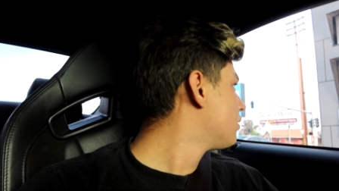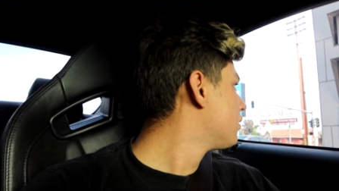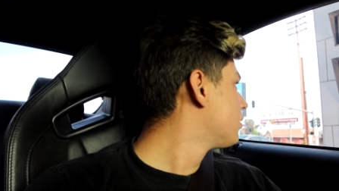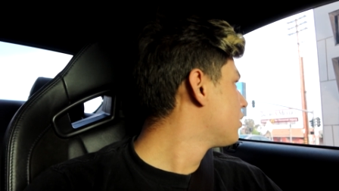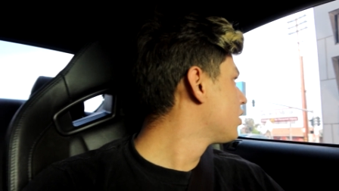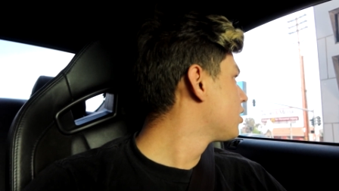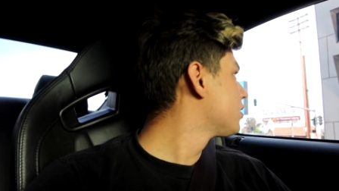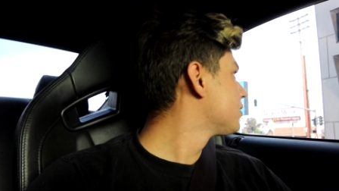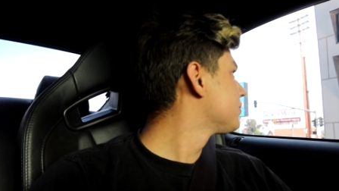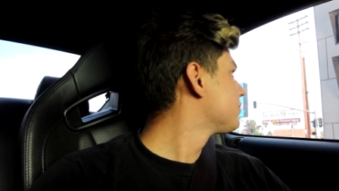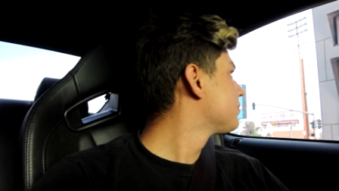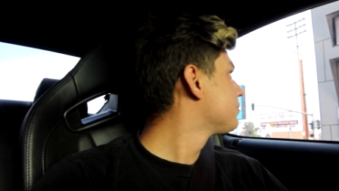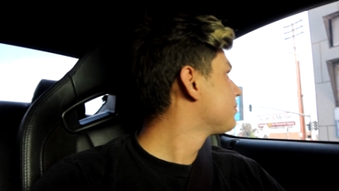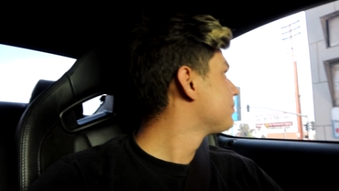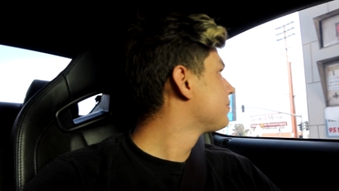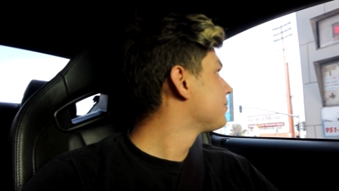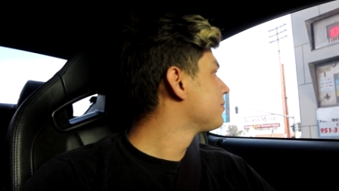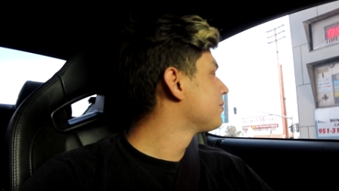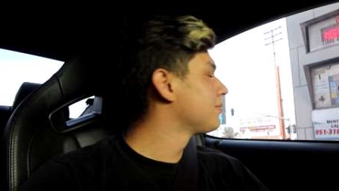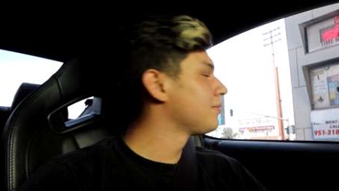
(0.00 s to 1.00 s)
Well,
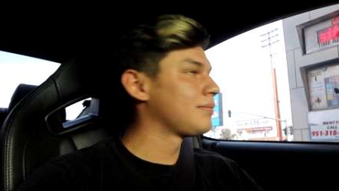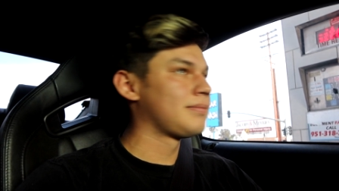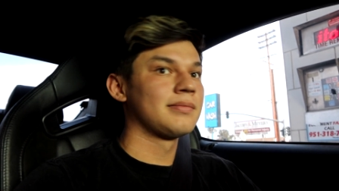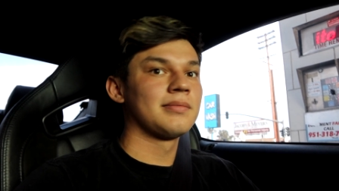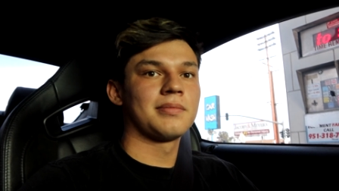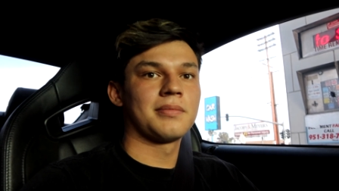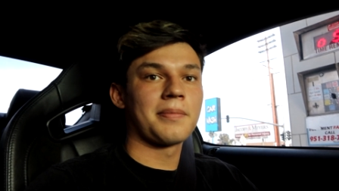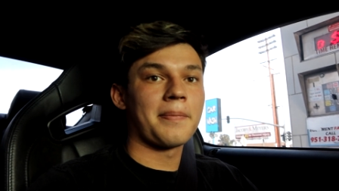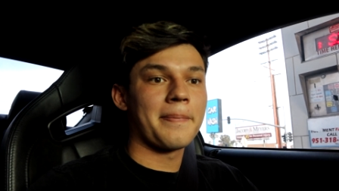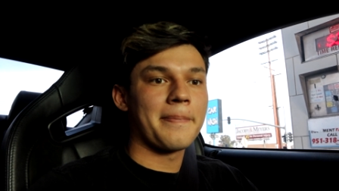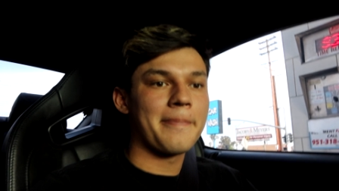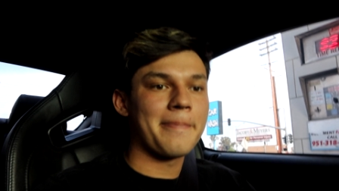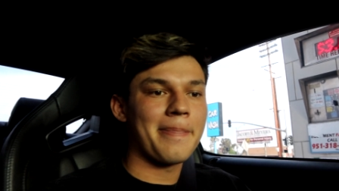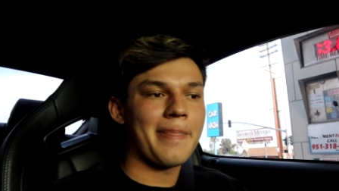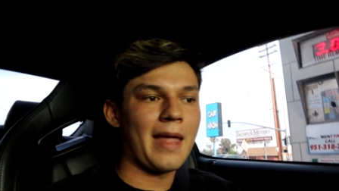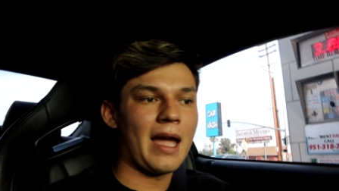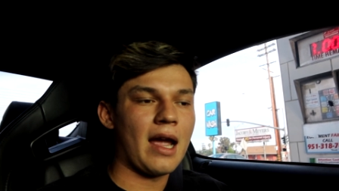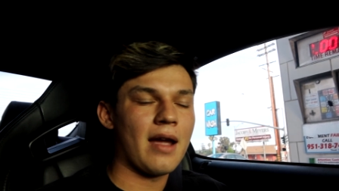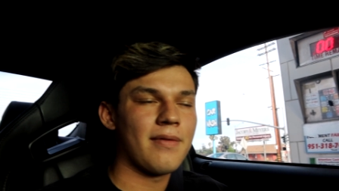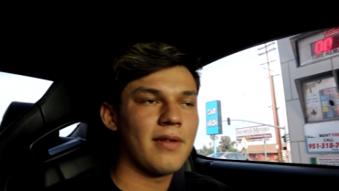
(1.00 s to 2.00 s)

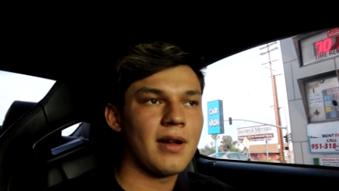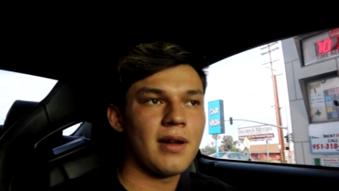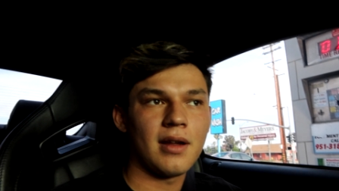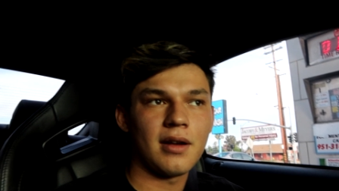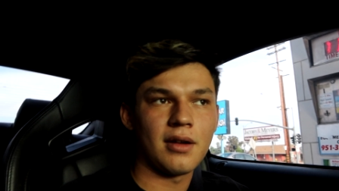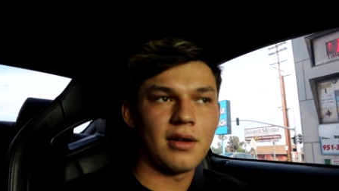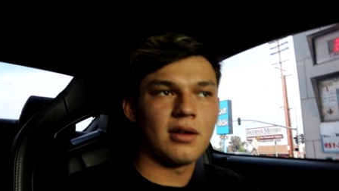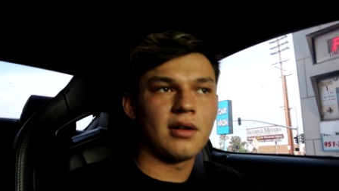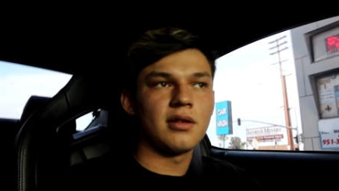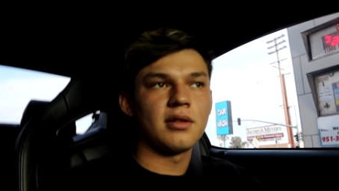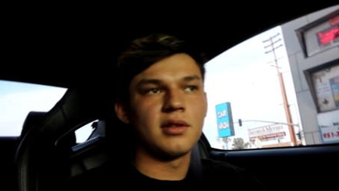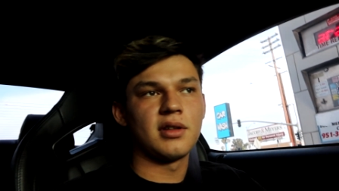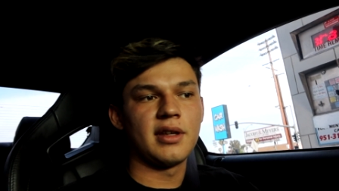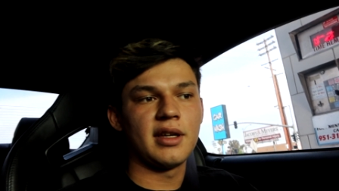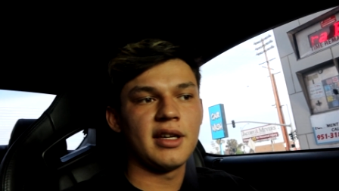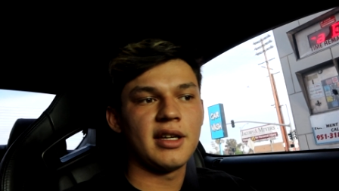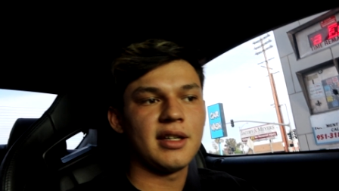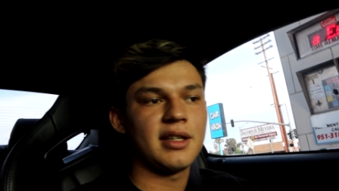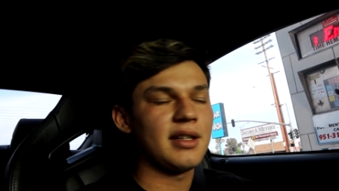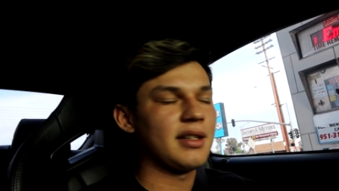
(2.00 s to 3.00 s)
I haven't got a call
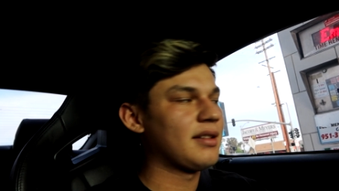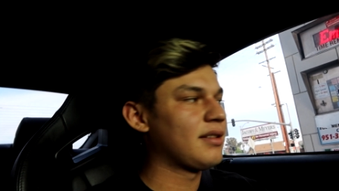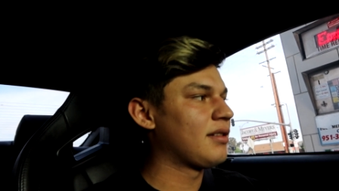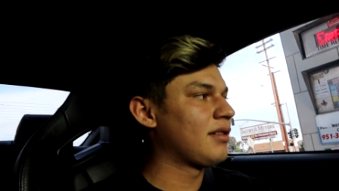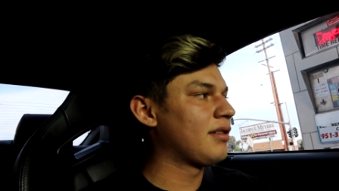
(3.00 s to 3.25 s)
yet.